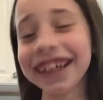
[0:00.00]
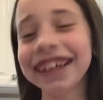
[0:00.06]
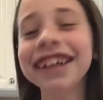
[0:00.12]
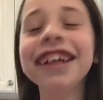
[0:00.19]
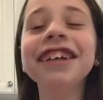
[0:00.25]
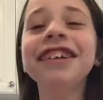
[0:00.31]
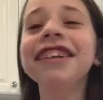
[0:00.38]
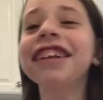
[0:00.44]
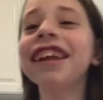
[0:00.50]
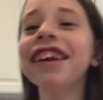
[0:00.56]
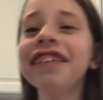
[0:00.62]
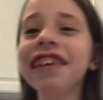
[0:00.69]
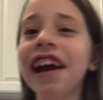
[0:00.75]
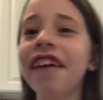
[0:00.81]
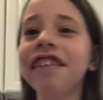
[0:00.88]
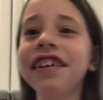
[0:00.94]
She's going to be
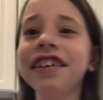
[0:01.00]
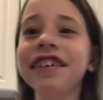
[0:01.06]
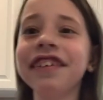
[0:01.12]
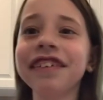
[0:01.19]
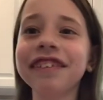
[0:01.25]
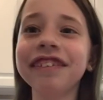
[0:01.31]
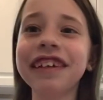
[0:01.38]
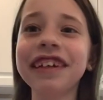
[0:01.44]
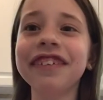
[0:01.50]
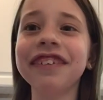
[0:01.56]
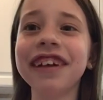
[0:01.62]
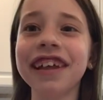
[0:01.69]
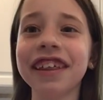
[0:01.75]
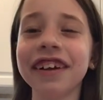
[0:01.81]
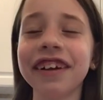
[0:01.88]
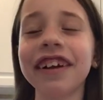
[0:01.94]
helping me with
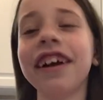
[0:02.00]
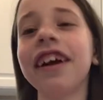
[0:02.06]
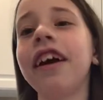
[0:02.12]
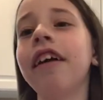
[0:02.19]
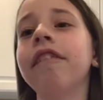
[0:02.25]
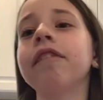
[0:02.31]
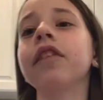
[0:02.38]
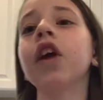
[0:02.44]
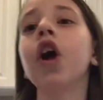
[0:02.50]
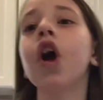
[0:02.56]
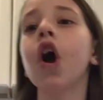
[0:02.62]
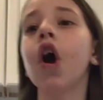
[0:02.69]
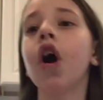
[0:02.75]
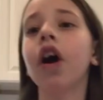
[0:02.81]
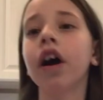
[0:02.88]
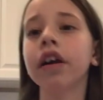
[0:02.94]

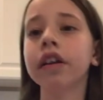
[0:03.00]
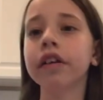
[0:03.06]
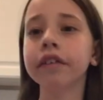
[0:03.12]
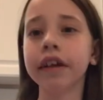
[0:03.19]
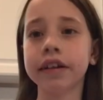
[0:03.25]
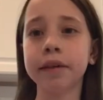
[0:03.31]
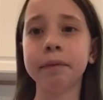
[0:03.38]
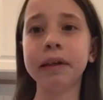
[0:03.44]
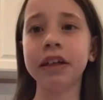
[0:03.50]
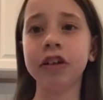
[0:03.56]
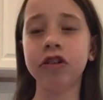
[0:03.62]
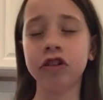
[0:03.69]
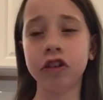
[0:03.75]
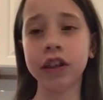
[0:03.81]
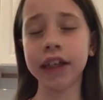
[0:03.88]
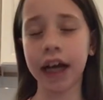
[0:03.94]
the recipe
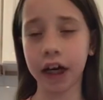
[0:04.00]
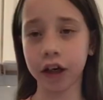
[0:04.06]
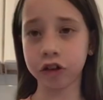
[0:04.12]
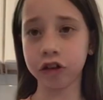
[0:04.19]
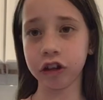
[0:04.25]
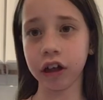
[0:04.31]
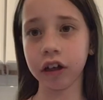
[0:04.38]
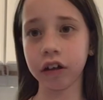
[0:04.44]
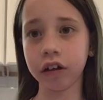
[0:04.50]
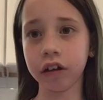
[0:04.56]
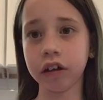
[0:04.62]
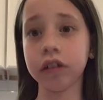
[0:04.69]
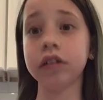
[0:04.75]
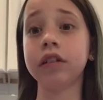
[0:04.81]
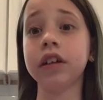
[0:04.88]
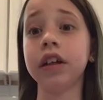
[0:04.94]
she actually
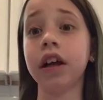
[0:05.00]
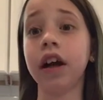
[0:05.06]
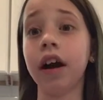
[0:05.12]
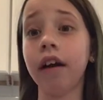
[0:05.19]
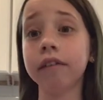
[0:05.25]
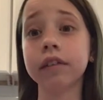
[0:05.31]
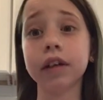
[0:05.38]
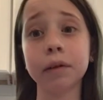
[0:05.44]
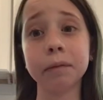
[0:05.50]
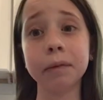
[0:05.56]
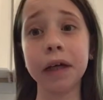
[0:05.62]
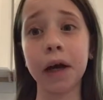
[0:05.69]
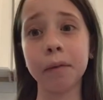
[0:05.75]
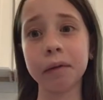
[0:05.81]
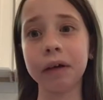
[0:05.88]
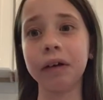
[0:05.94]
learned, and I'm going to be
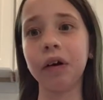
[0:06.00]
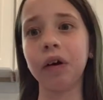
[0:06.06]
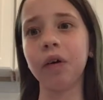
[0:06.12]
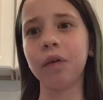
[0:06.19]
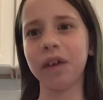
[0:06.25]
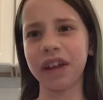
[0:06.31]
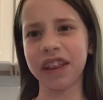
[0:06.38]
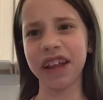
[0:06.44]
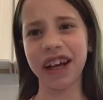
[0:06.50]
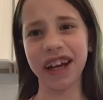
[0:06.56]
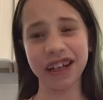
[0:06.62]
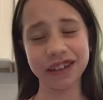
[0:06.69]
helping her with that.